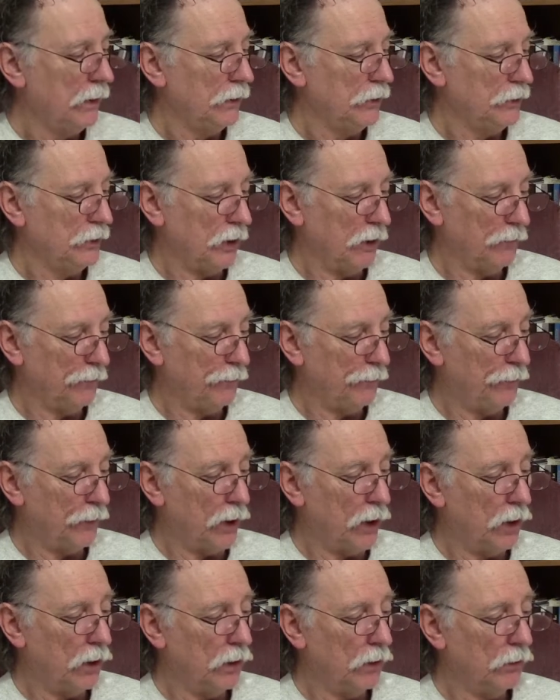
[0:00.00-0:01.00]
shall
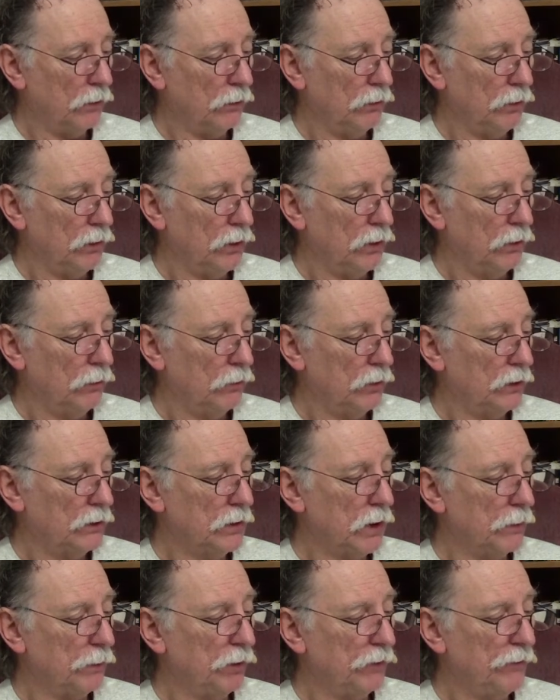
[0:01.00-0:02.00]
fall with
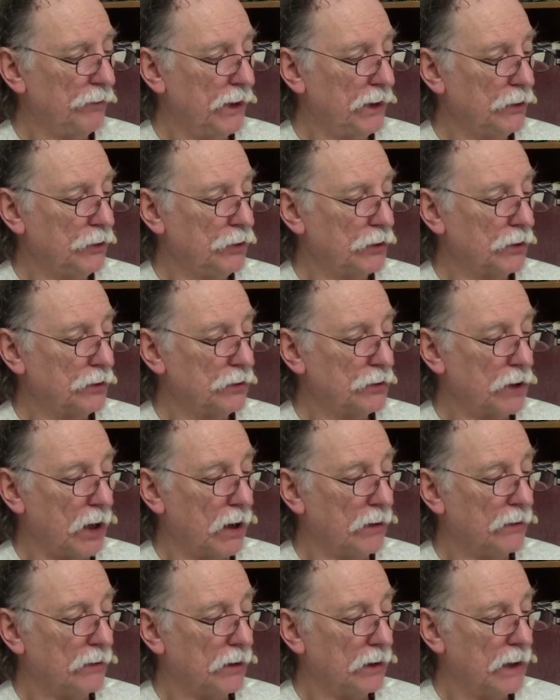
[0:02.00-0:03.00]
double vengeance
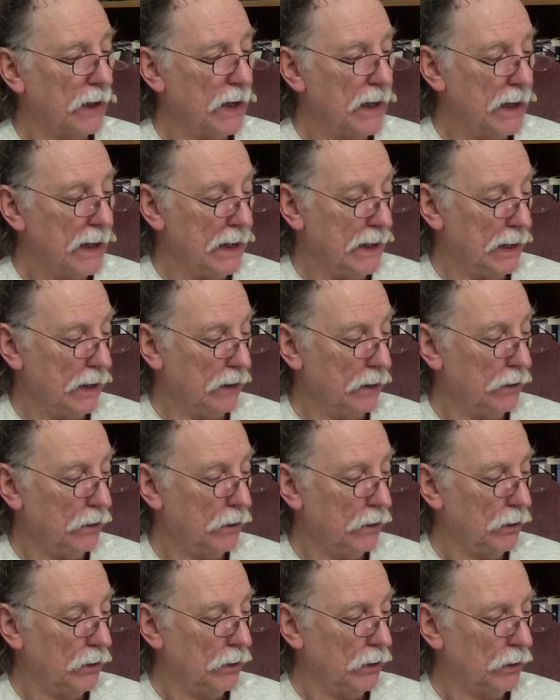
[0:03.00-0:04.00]
on the head,
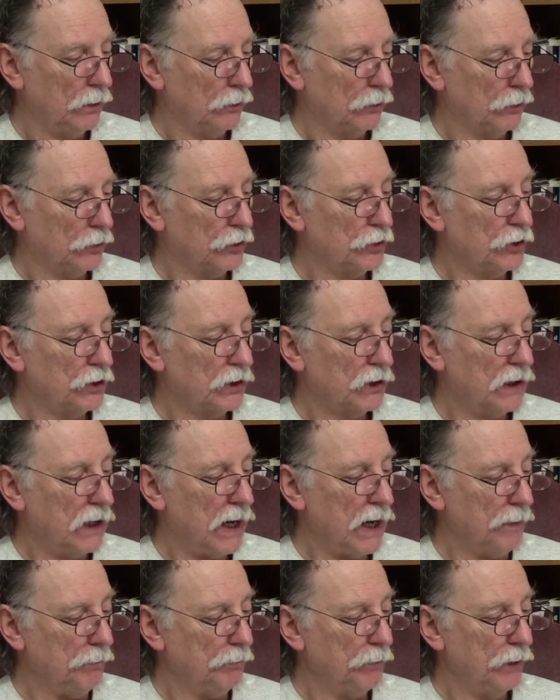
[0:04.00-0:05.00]
nor
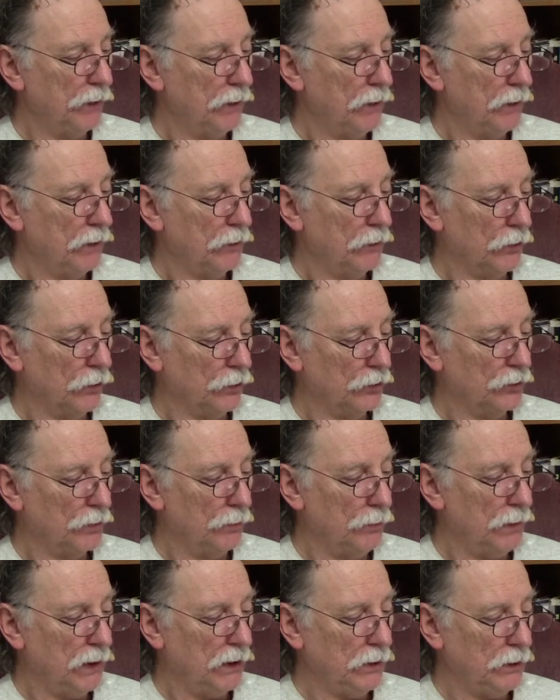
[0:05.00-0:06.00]
scape those
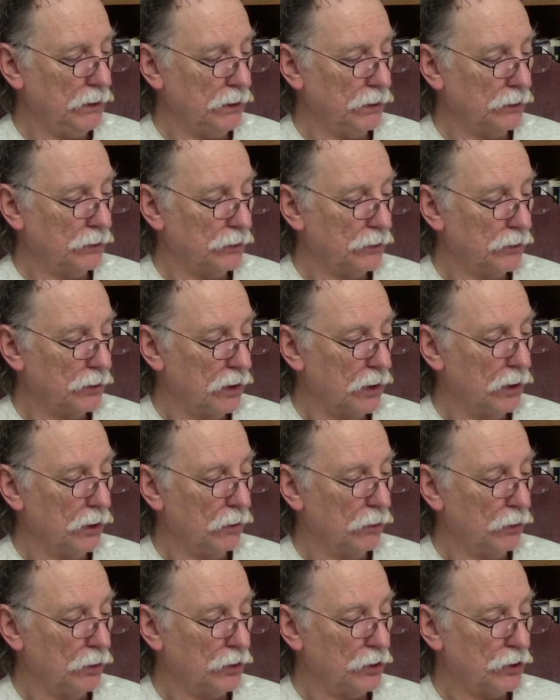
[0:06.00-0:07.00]
minions
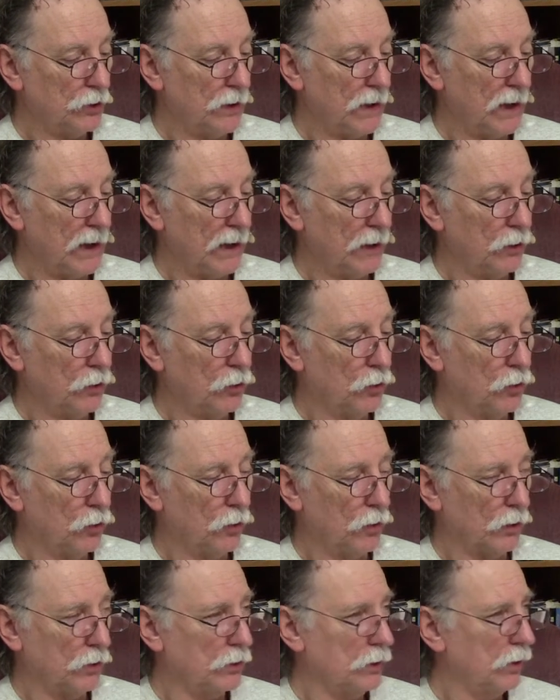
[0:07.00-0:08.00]
which thy
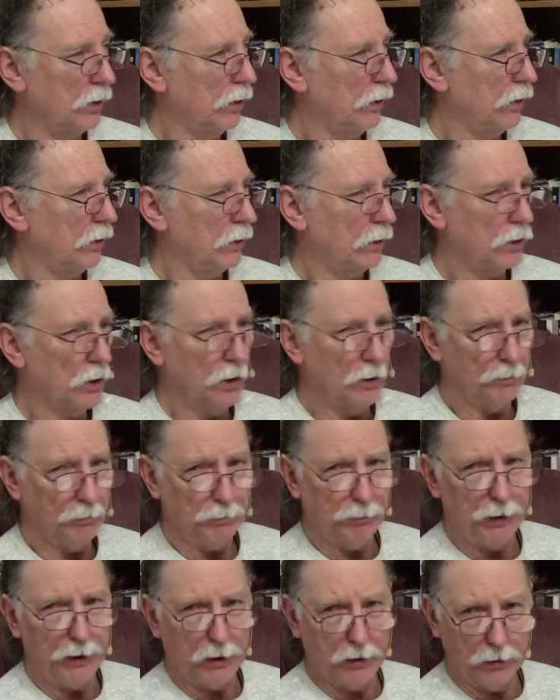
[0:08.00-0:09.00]
court
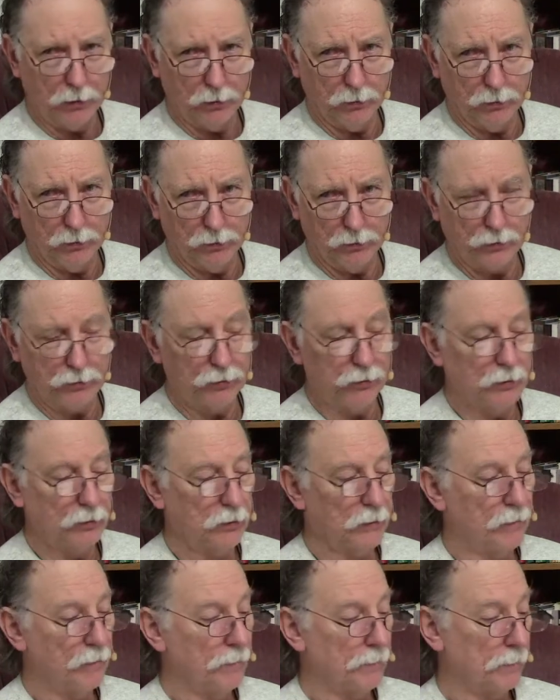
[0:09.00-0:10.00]
compose."
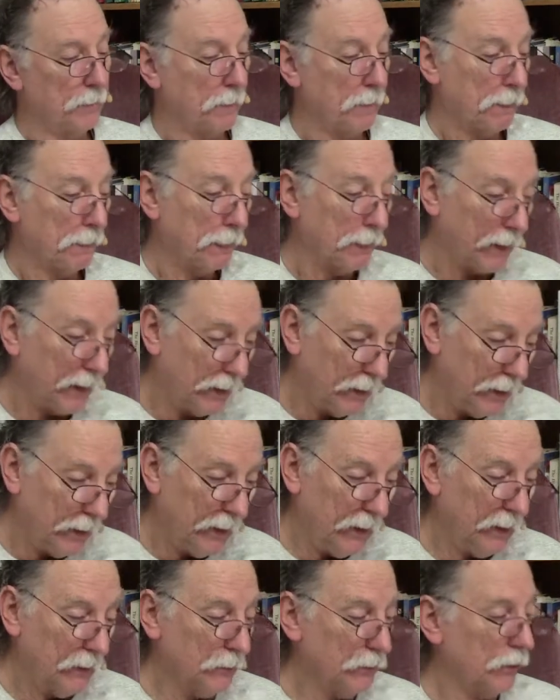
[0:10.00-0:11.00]

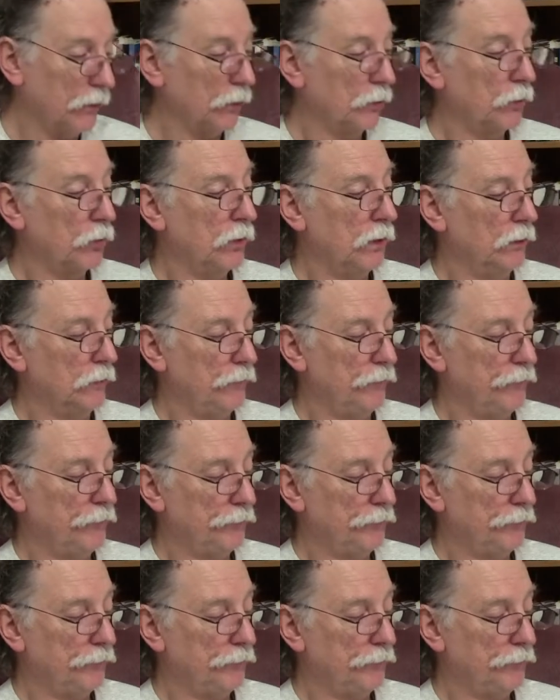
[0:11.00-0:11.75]
End of the quote.